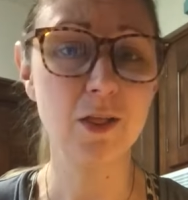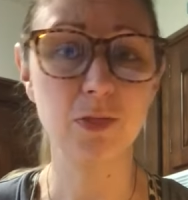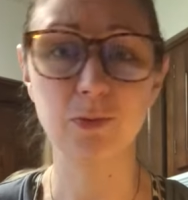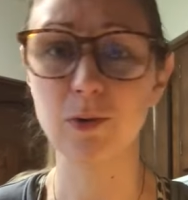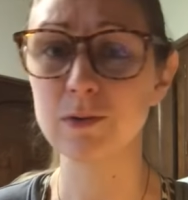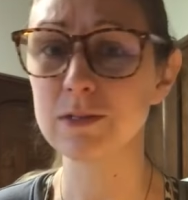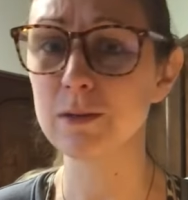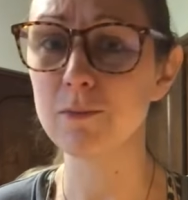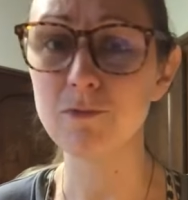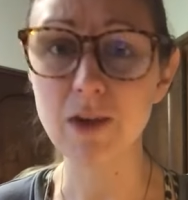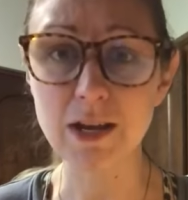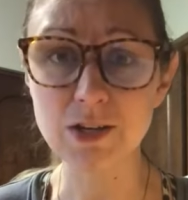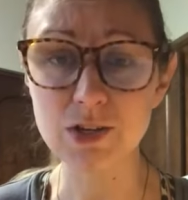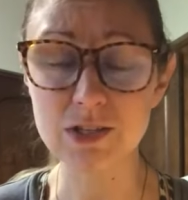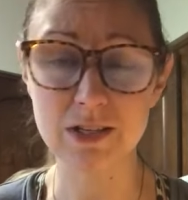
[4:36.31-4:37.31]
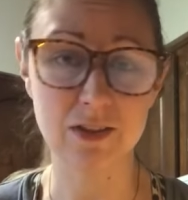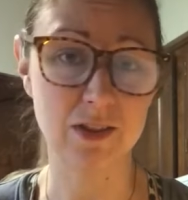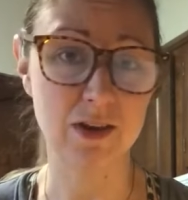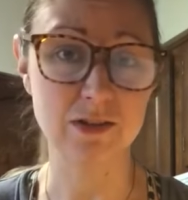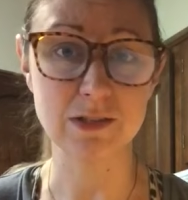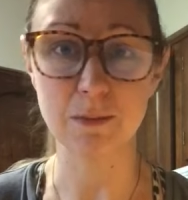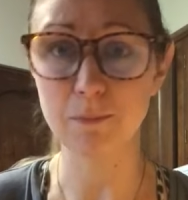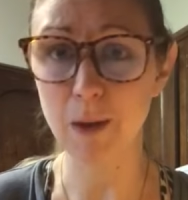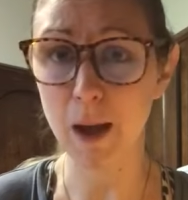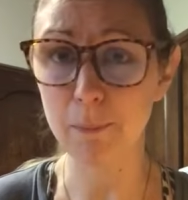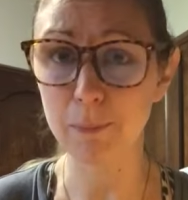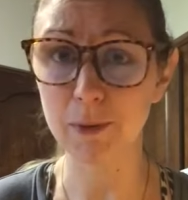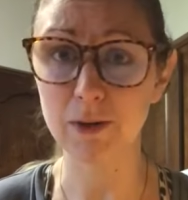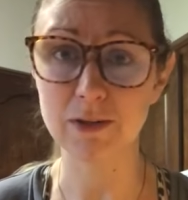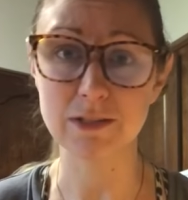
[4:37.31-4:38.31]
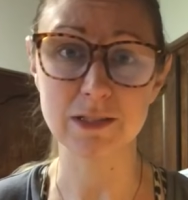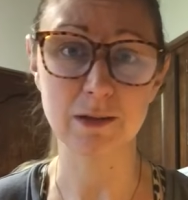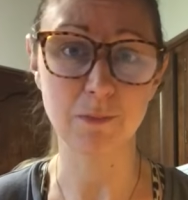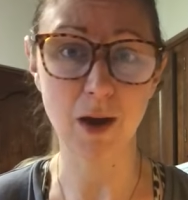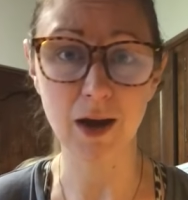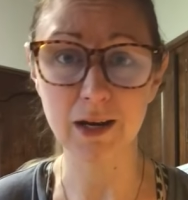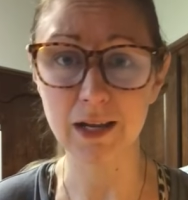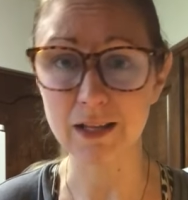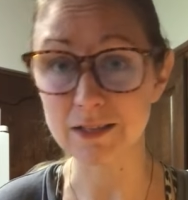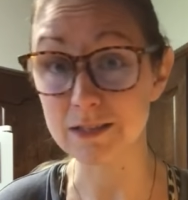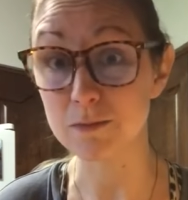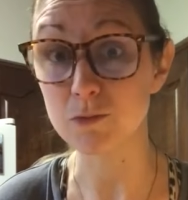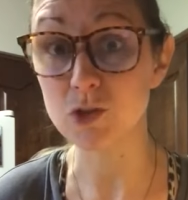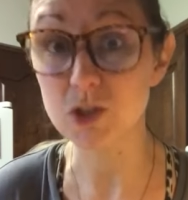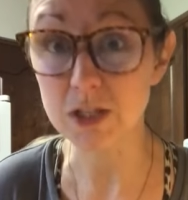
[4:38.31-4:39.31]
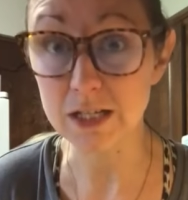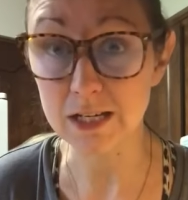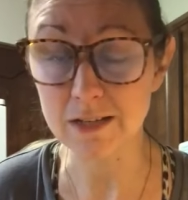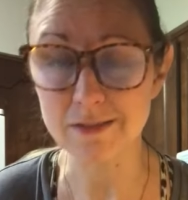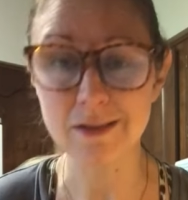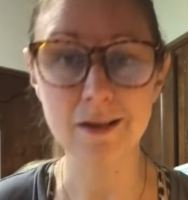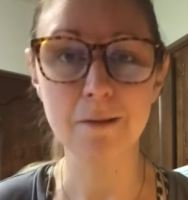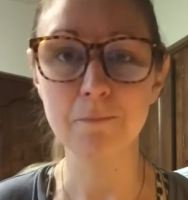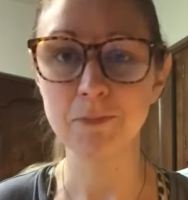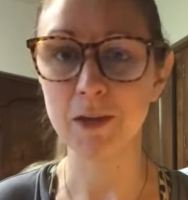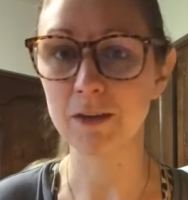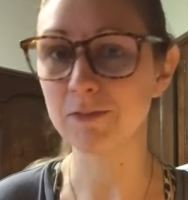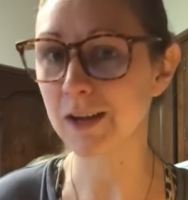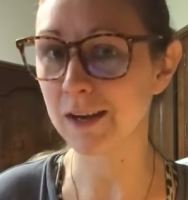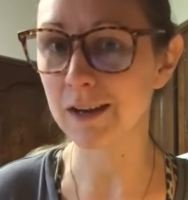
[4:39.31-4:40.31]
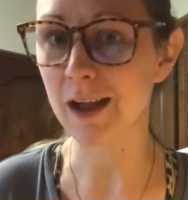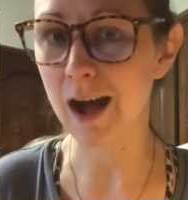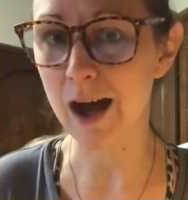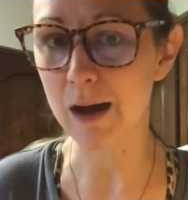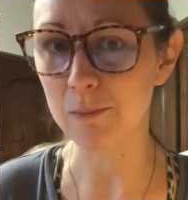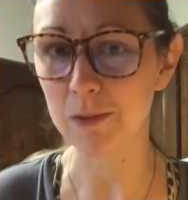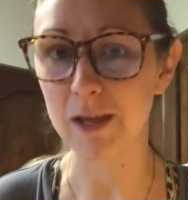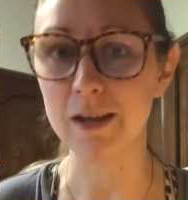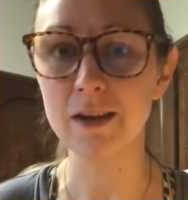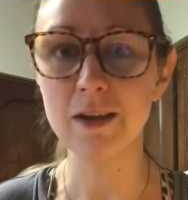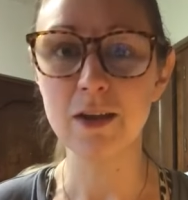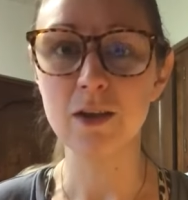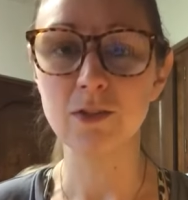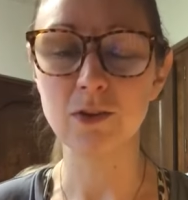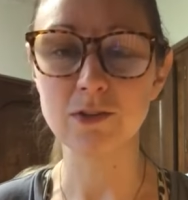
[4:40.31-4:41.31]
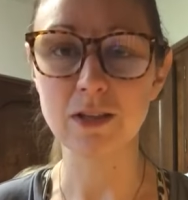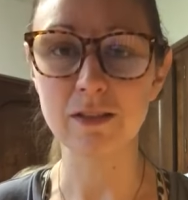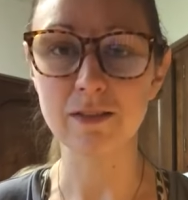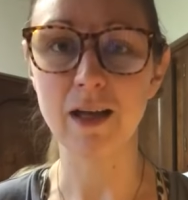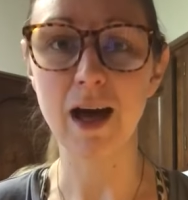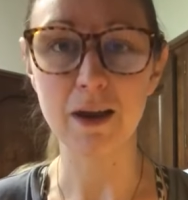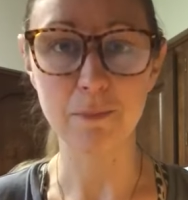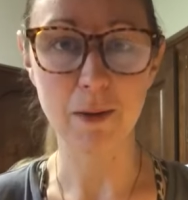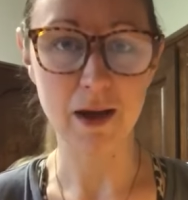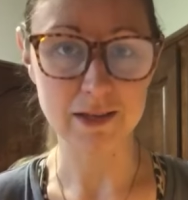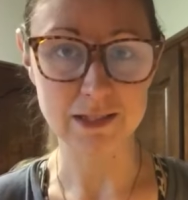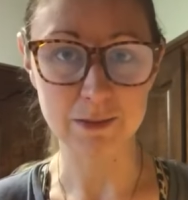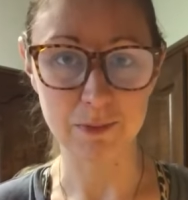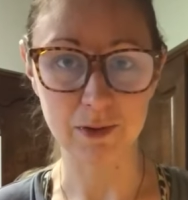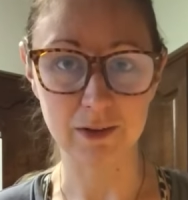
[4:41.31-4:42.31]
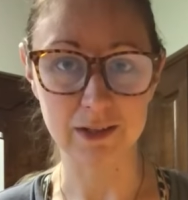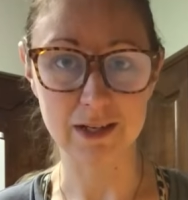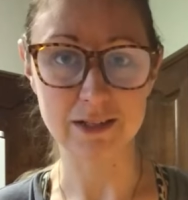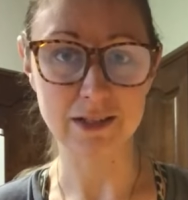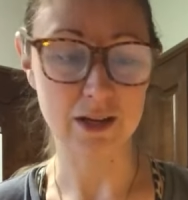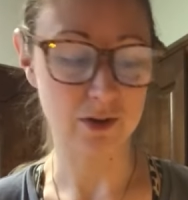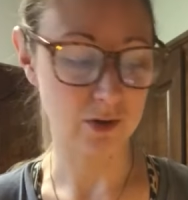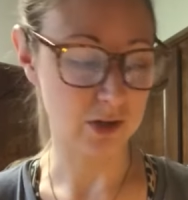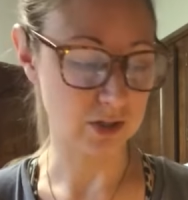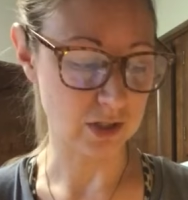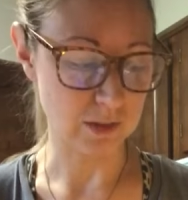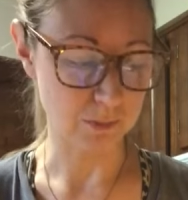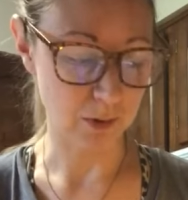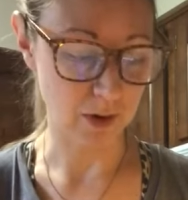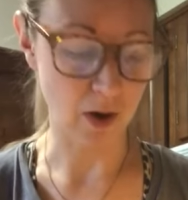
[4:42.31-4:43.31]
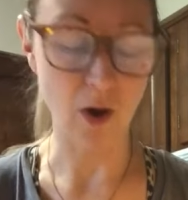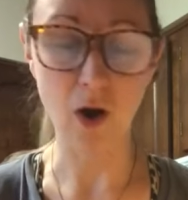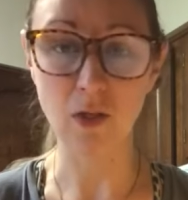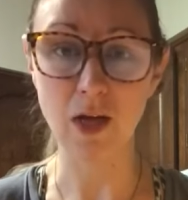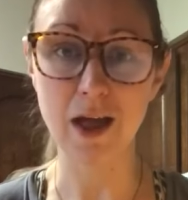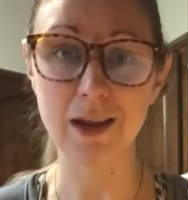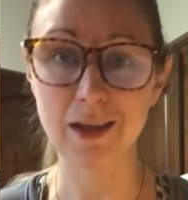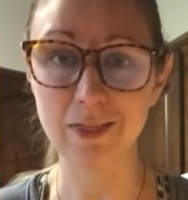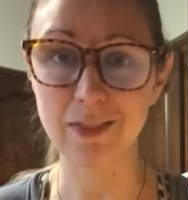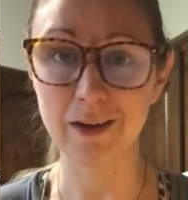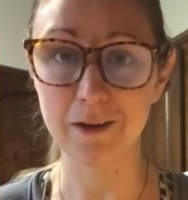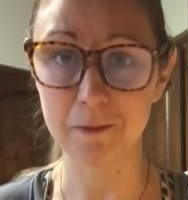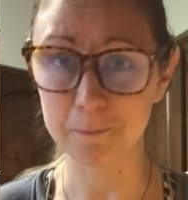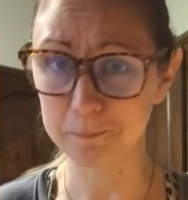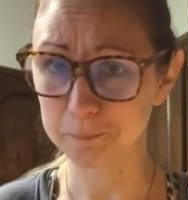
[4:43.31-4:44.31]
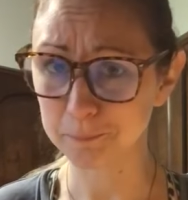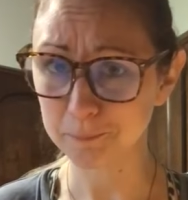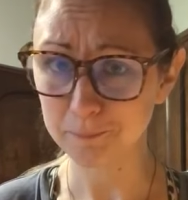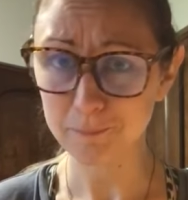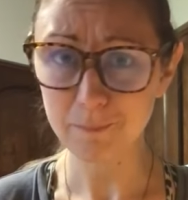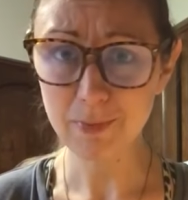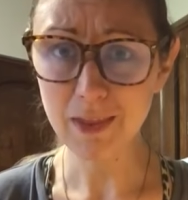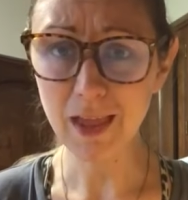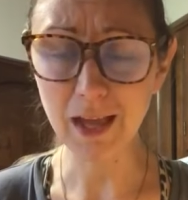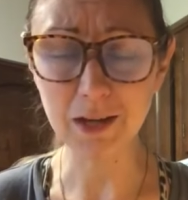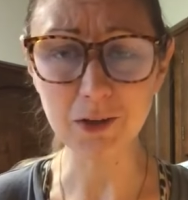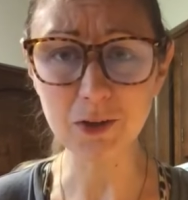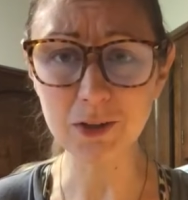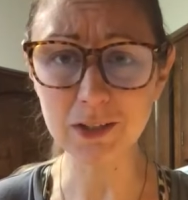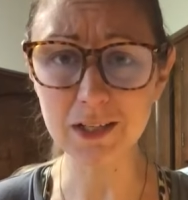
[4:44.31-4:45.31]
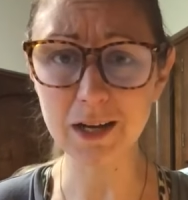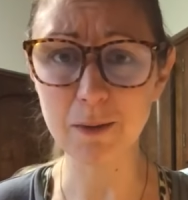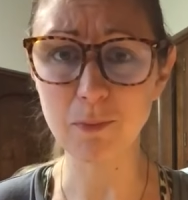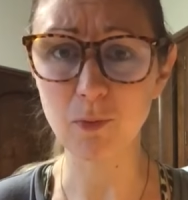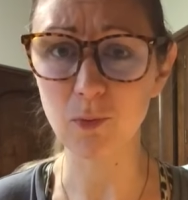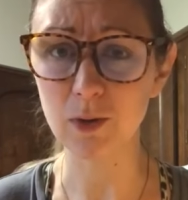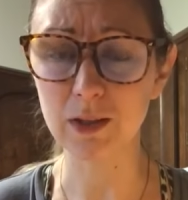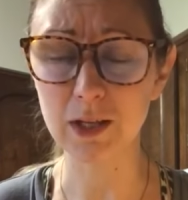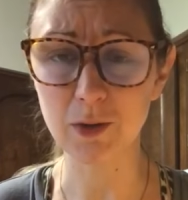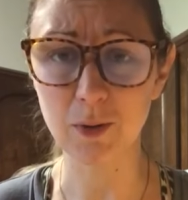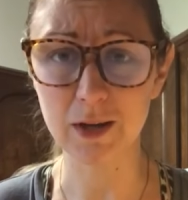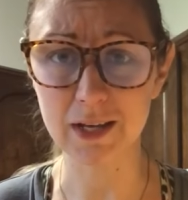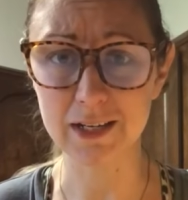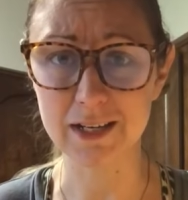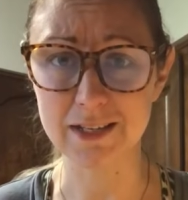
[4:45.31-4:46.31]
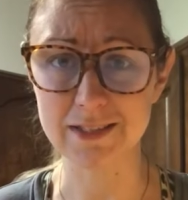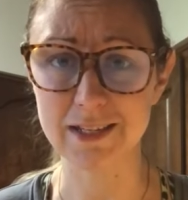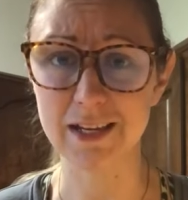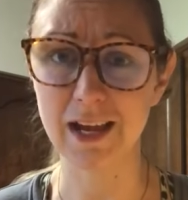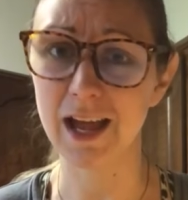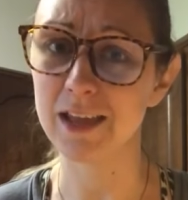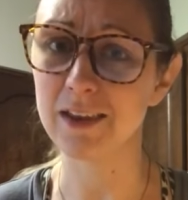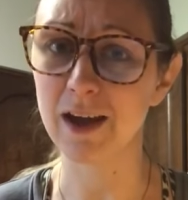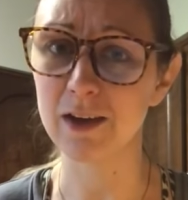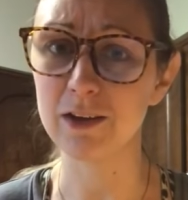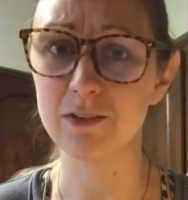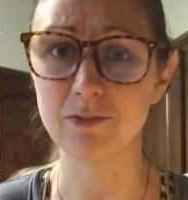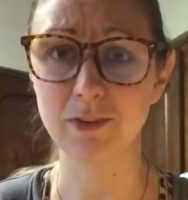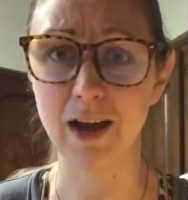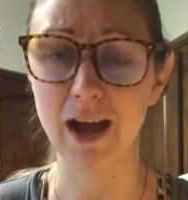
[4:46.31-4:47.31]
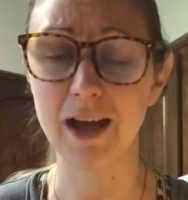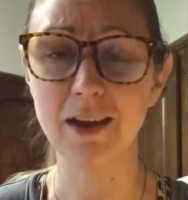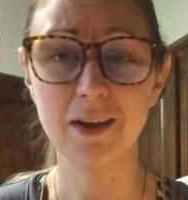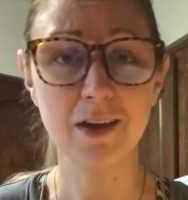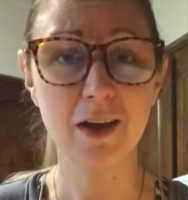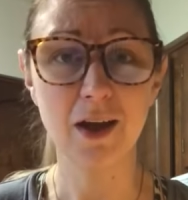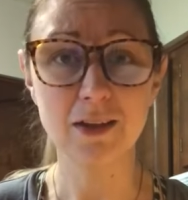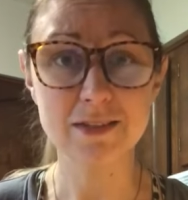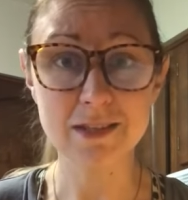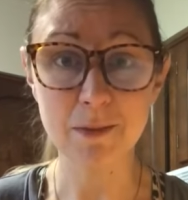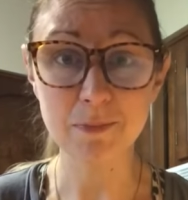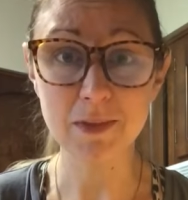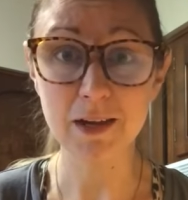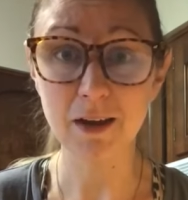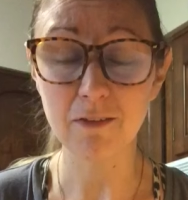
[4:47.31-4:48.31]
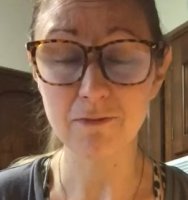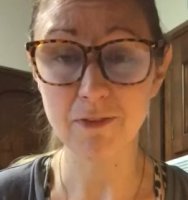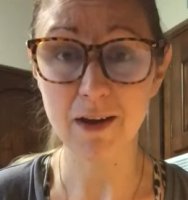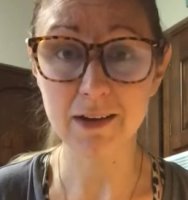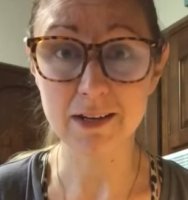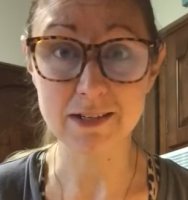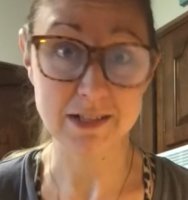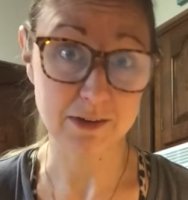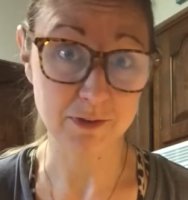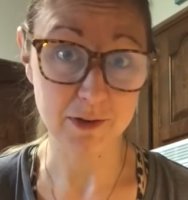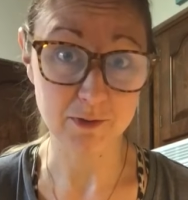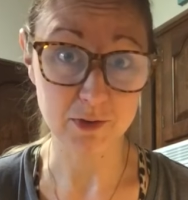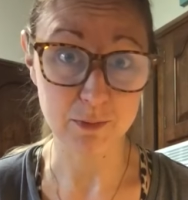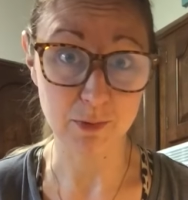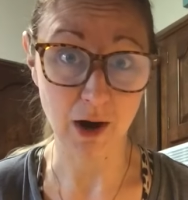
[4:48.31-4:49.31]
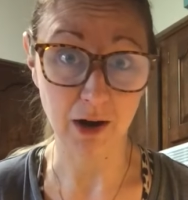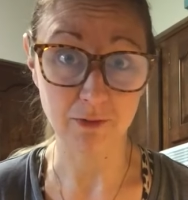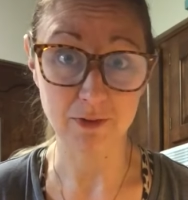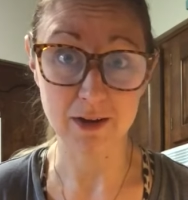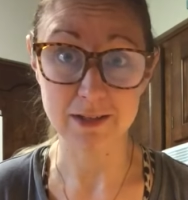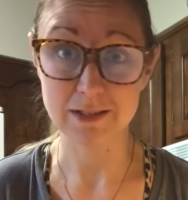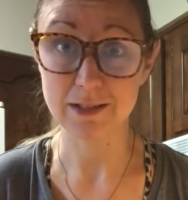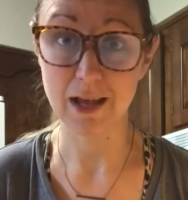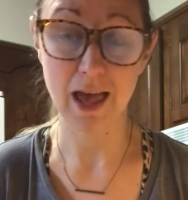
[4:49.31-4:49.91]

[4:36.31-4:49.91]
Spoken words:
Throw some veggies in there, some peppers, some onions, some cheese. Now you've got an omelet. There's a lot of possibilities, and you can just put all that in there and cook it up really quick and easy. And now you've got something fun and different for breakfast